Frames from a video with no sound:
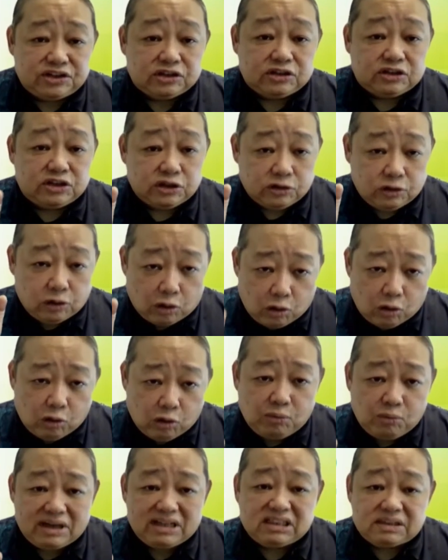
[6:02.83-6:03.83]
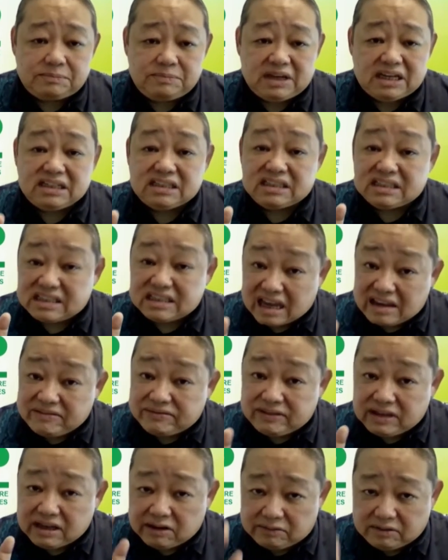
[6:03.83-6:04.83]
should always be
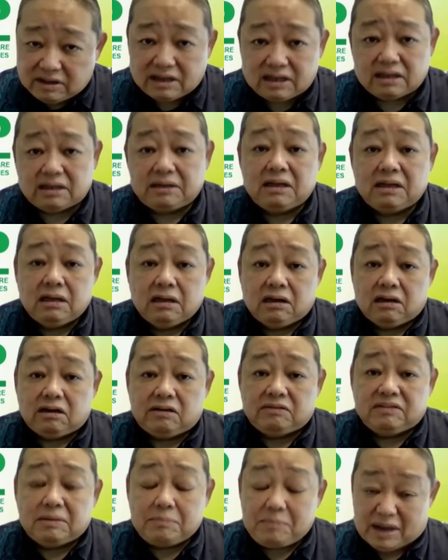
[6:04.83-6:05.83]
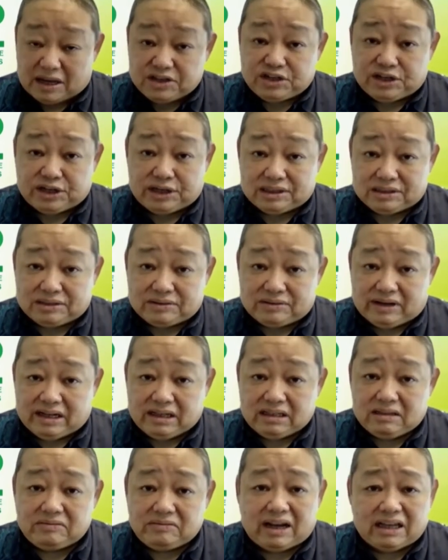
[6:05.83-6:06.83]
safety of the patient,
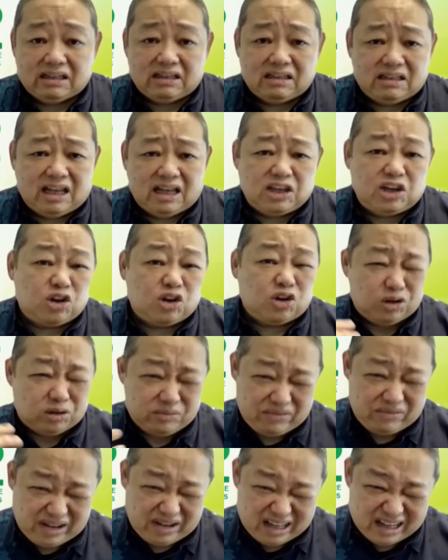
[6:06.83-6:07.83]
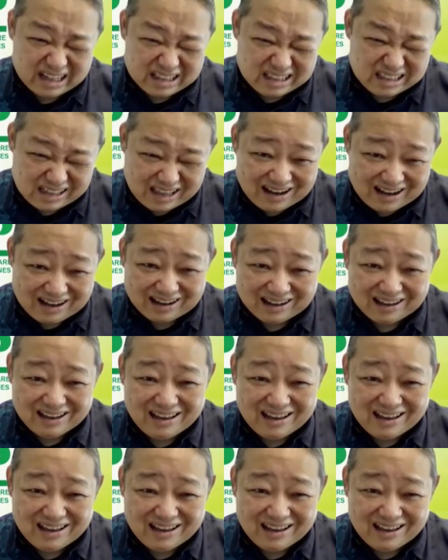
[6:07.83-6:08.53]
right? Rather than yung convenience lang.